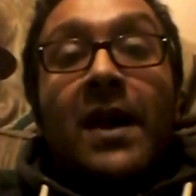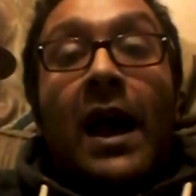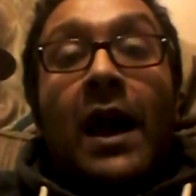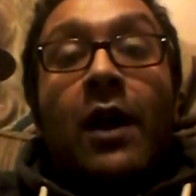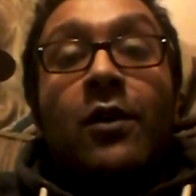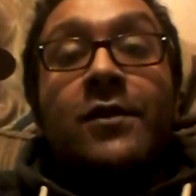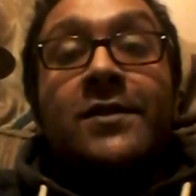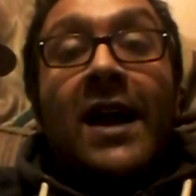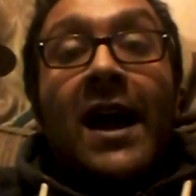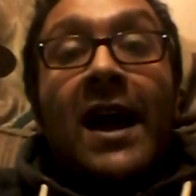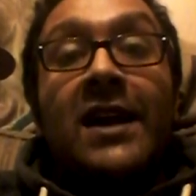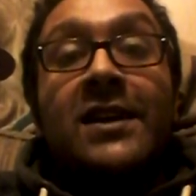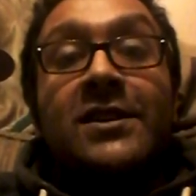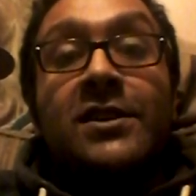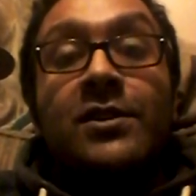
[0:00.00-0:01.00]
I'm going to
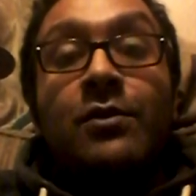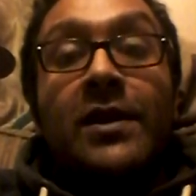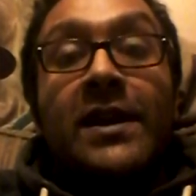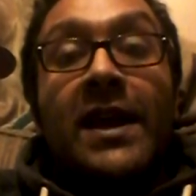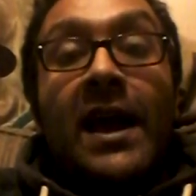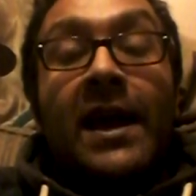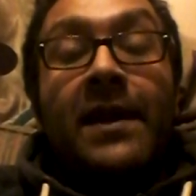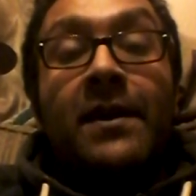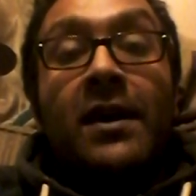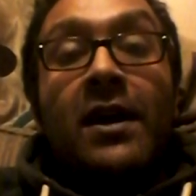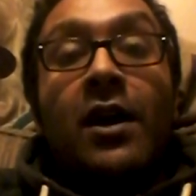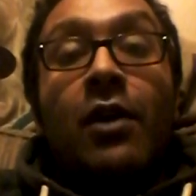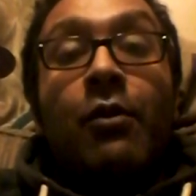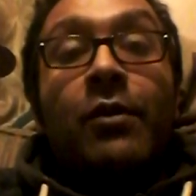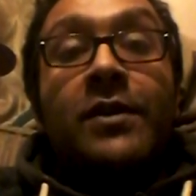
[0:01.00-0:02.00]
ask you again,
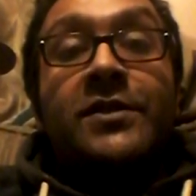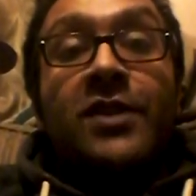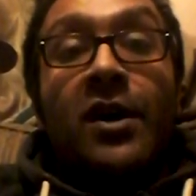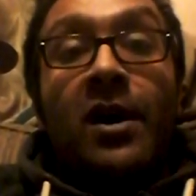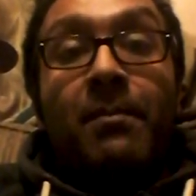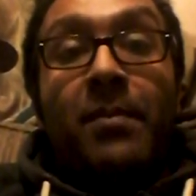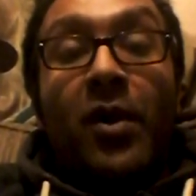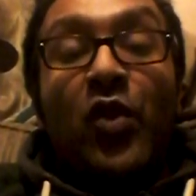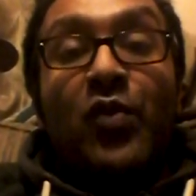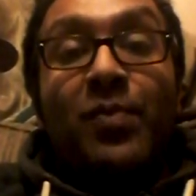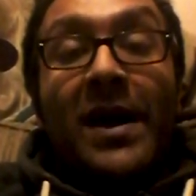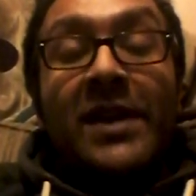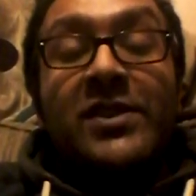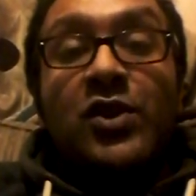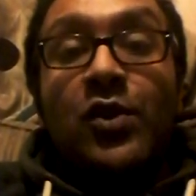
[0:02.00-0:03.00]
return both
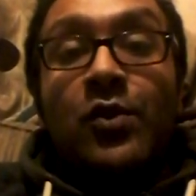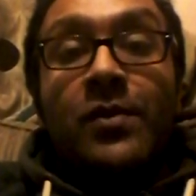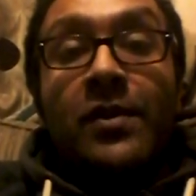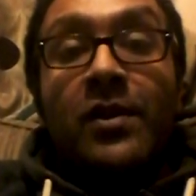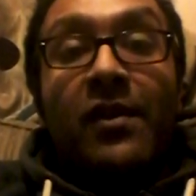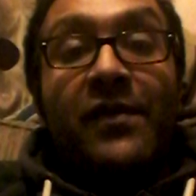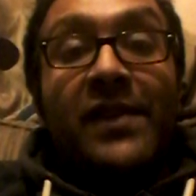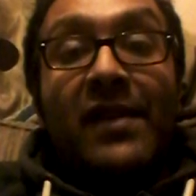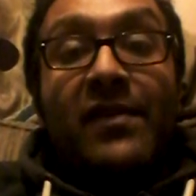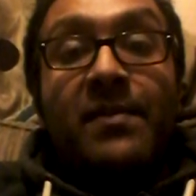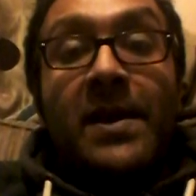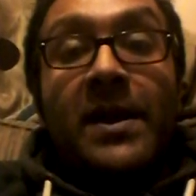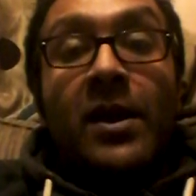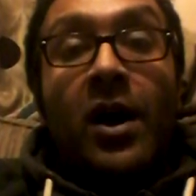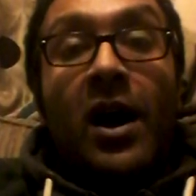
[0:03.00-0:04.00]
my children who have never
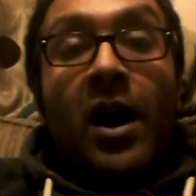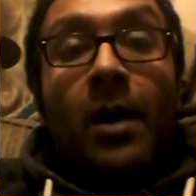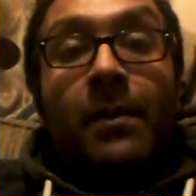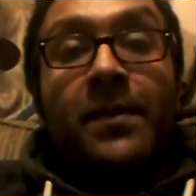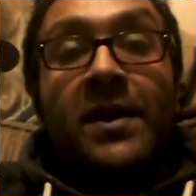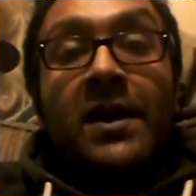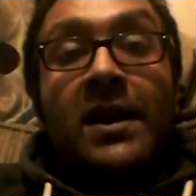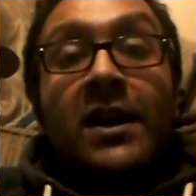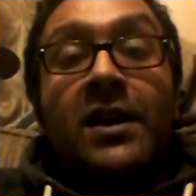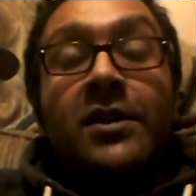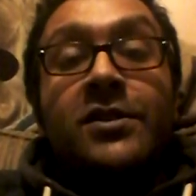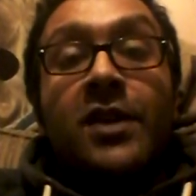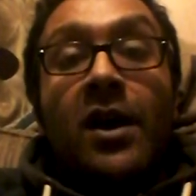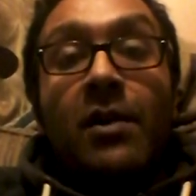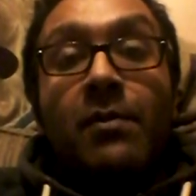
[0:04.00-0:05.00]
been harmed.
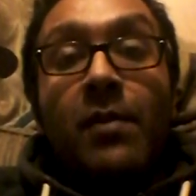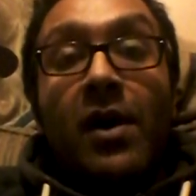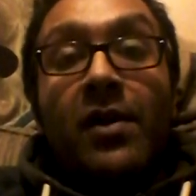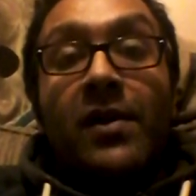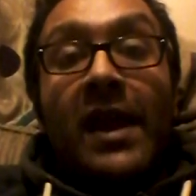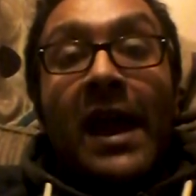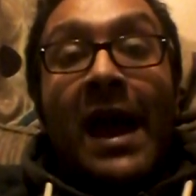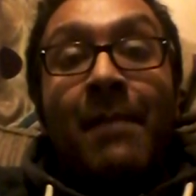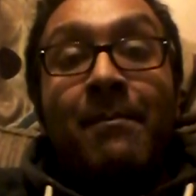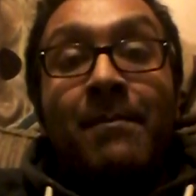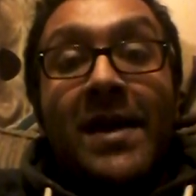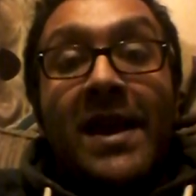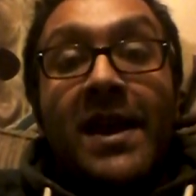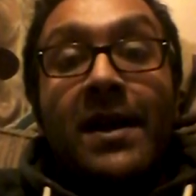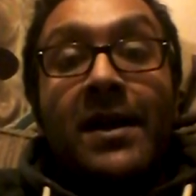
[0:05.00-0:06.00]
Turn round and
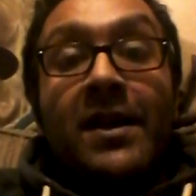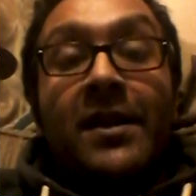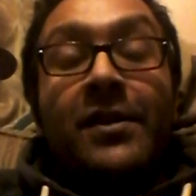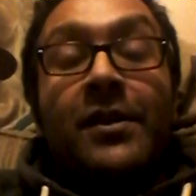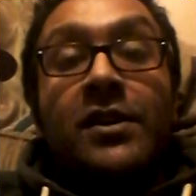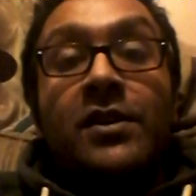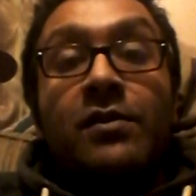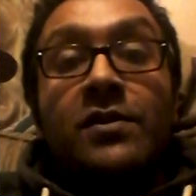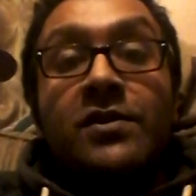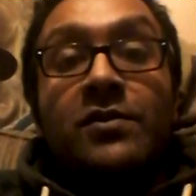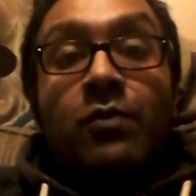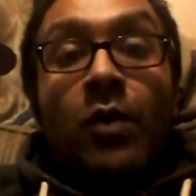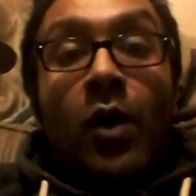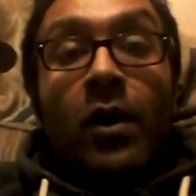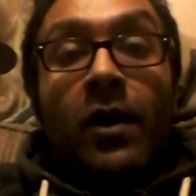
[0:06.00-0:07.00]
admit that you was
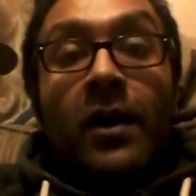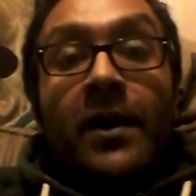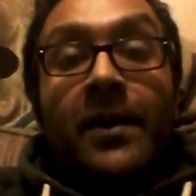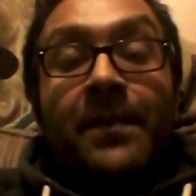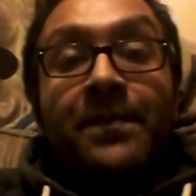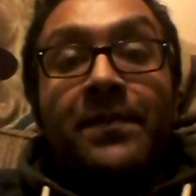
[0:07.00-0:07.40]
wrong.